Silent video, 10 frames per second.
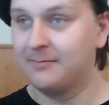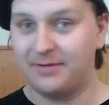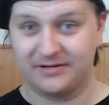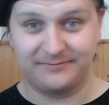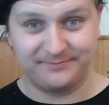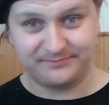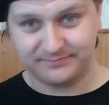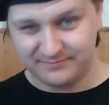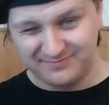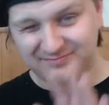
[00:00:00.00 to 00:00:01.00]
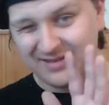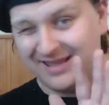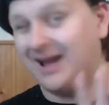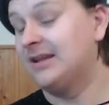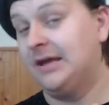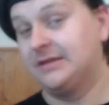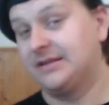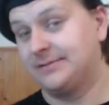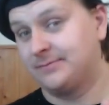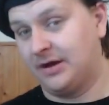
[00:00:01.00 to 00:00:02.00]
But I like
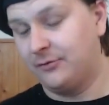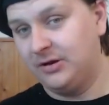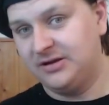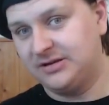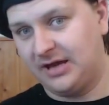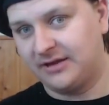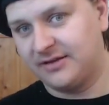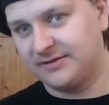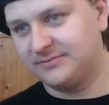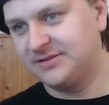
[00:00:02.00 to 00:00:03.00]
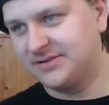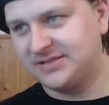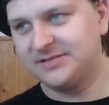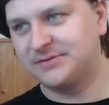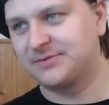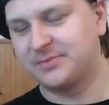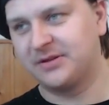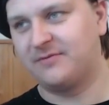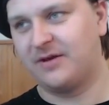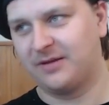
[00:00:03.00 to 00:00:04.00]
that. I really did like that. It, it was pretty
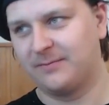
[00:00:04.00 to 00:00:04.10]
fun.